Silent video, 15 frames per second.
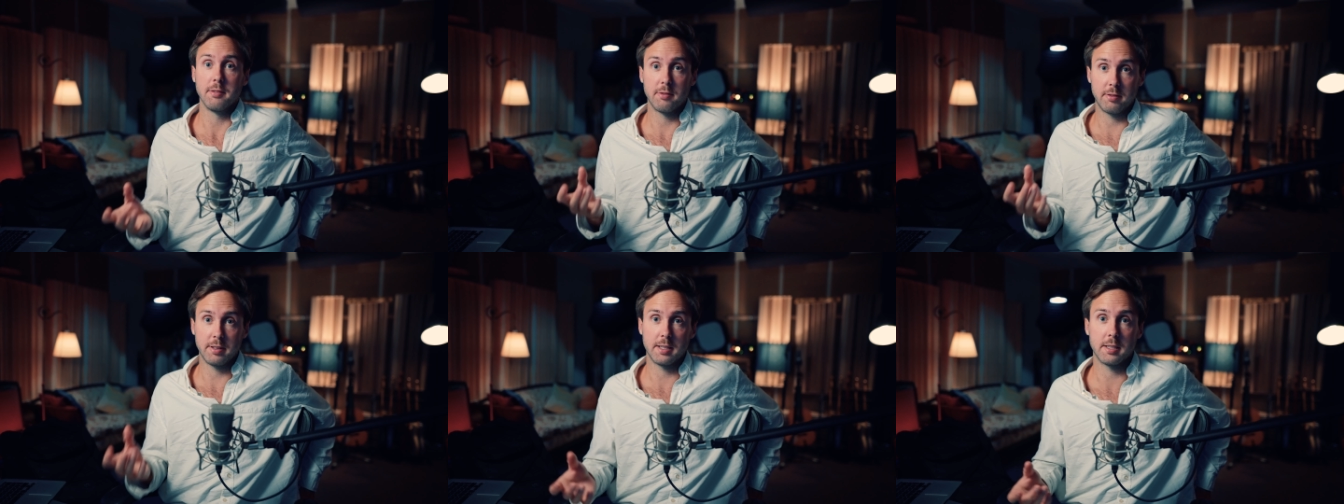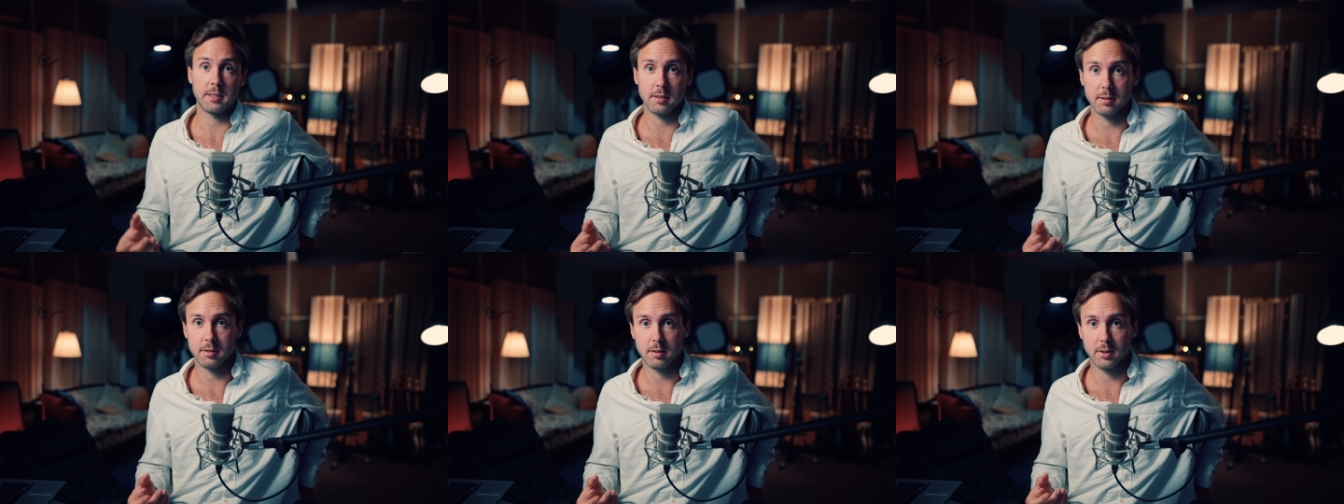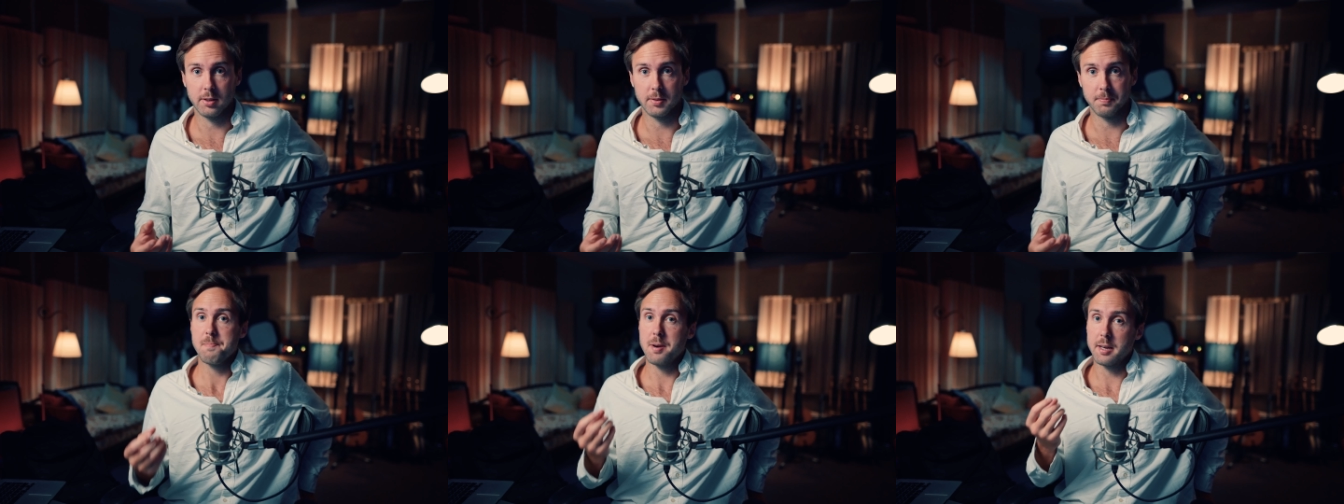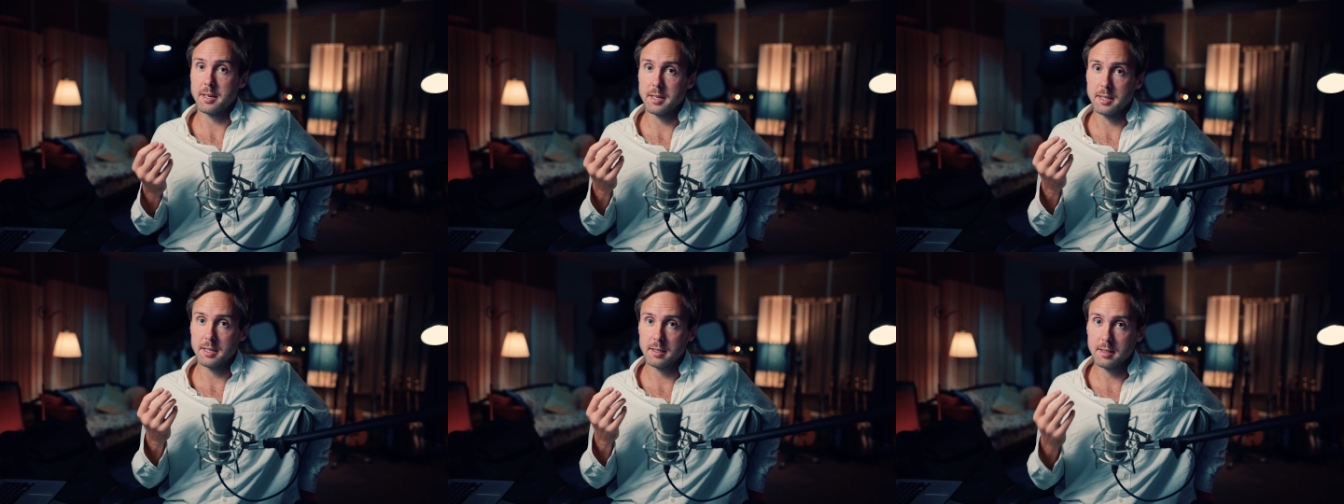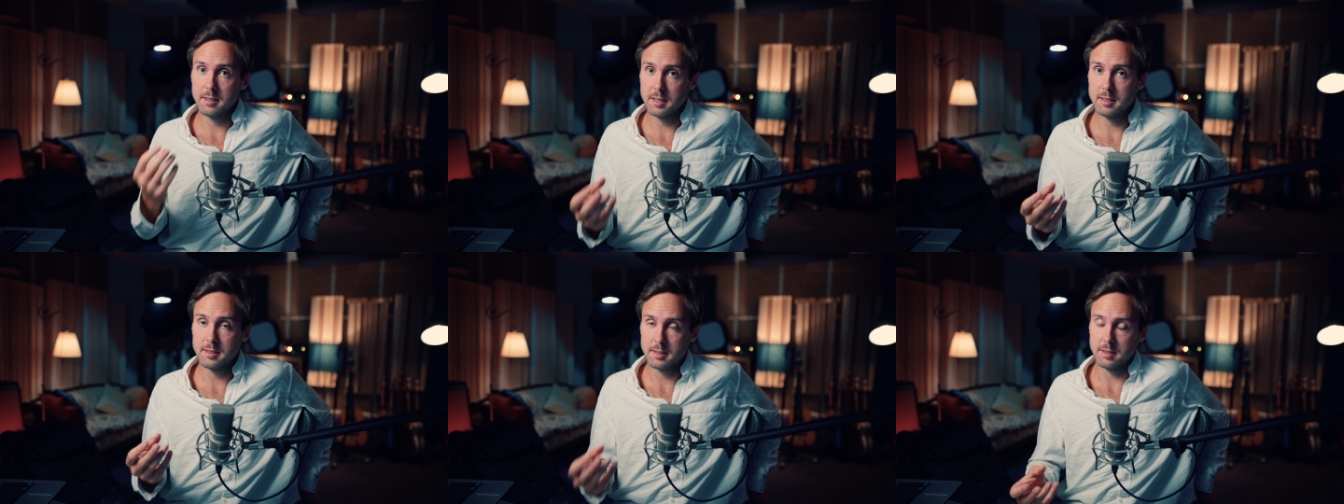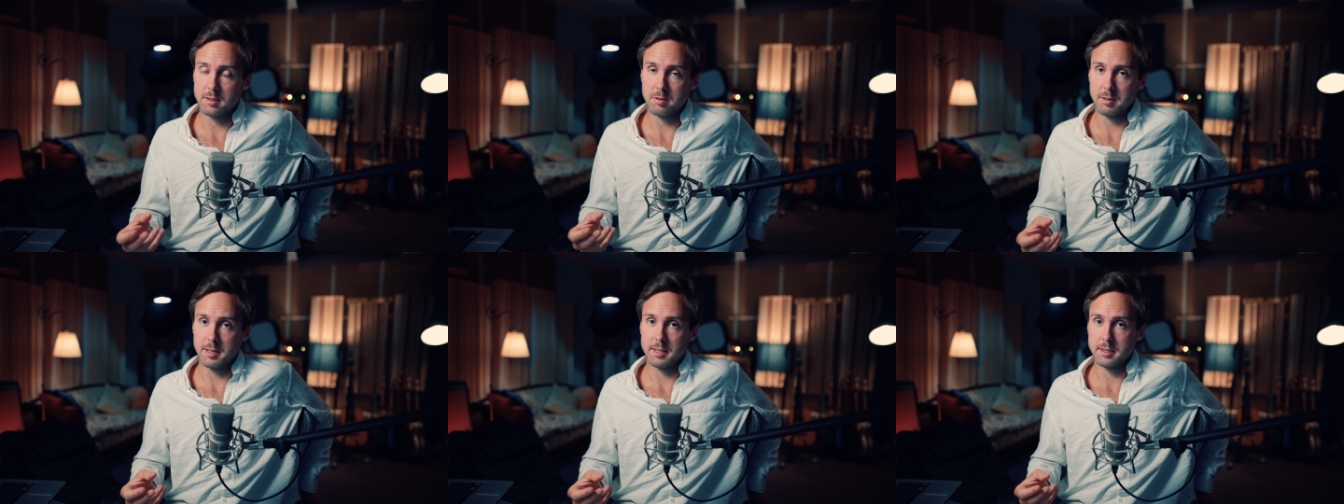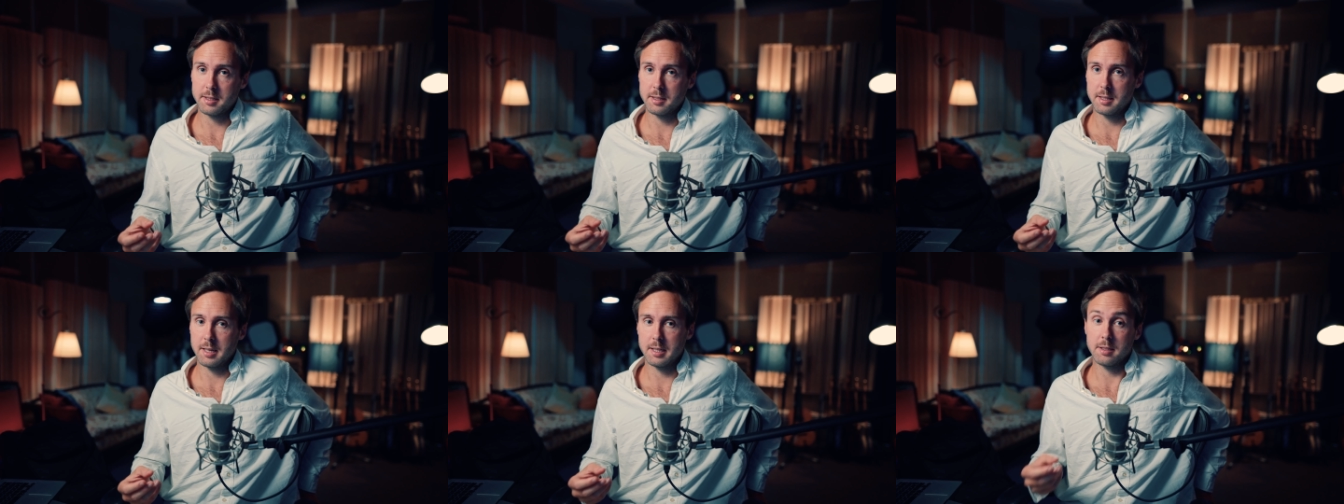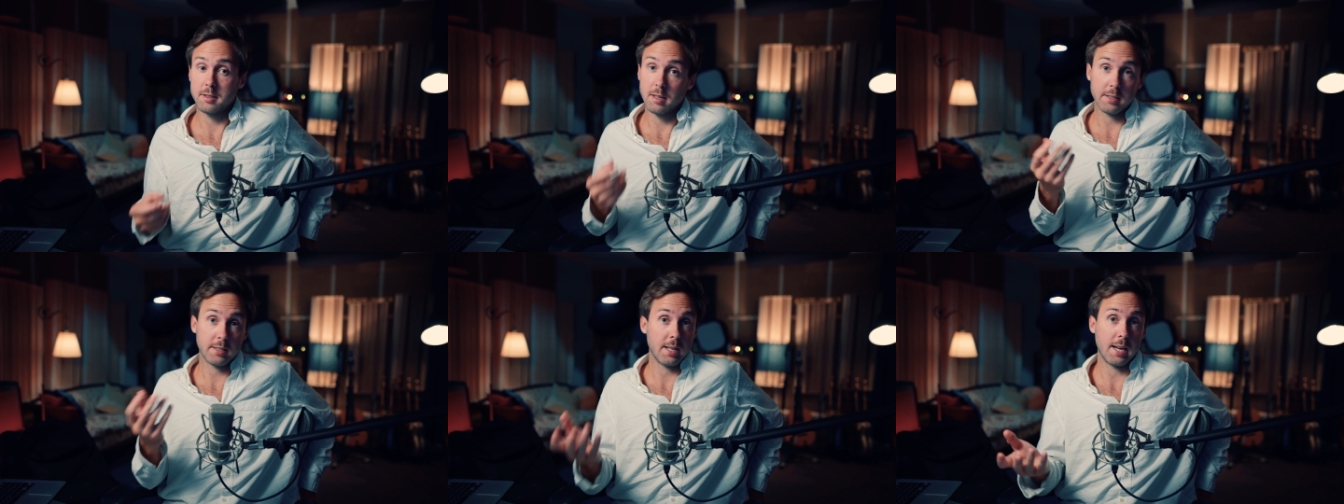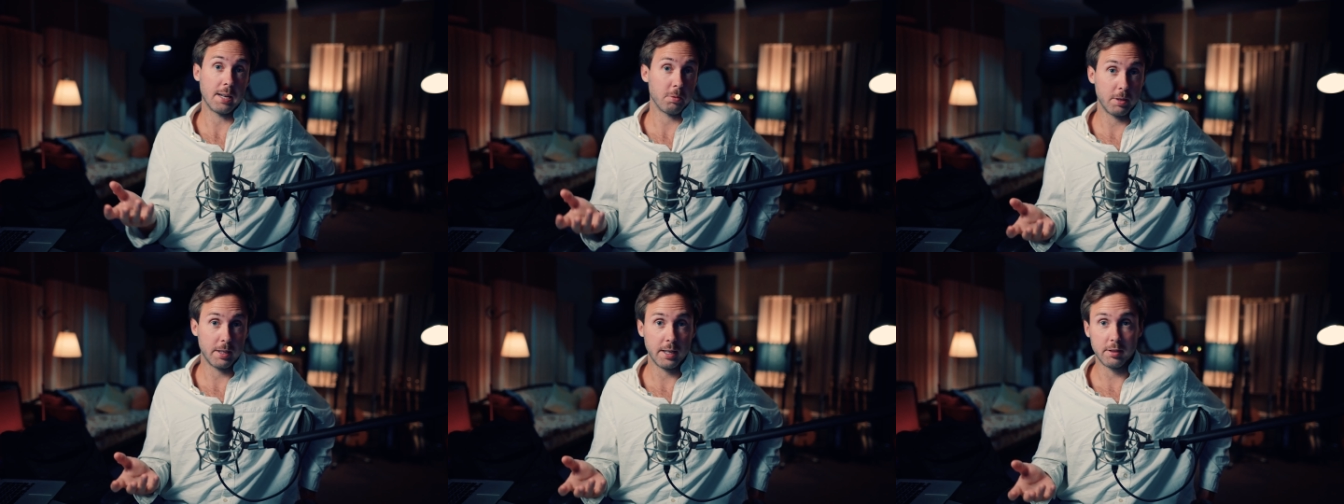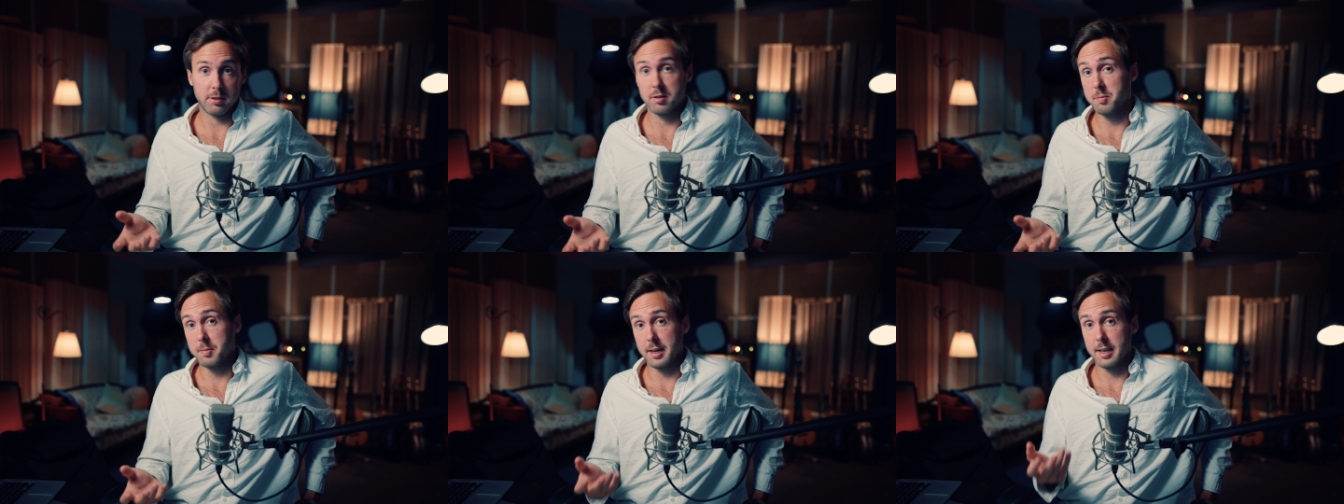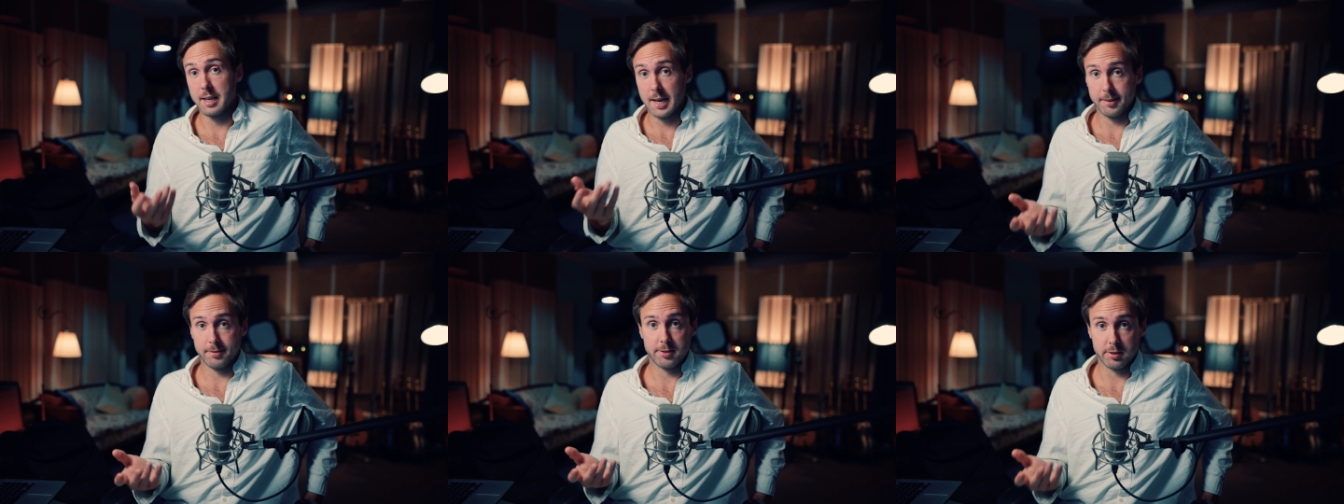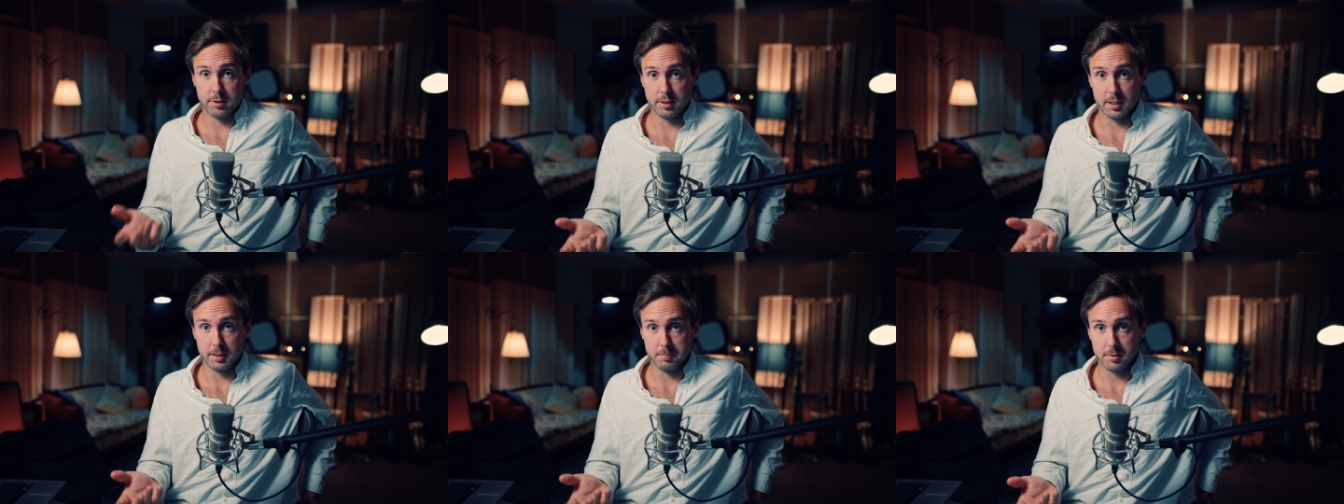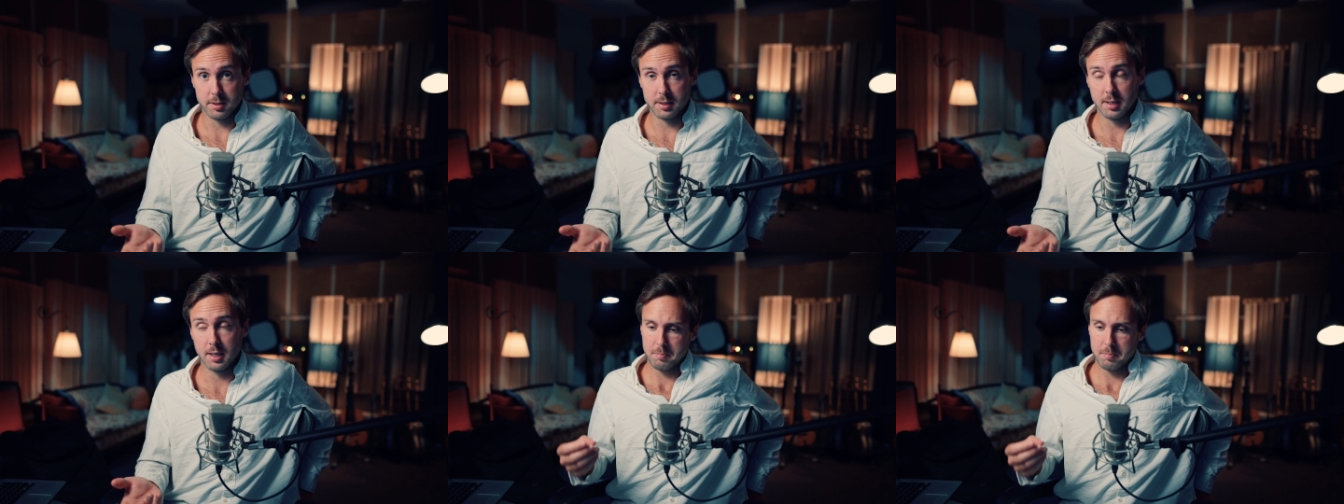finish a song. But in this situation, and just like when I do my live streams,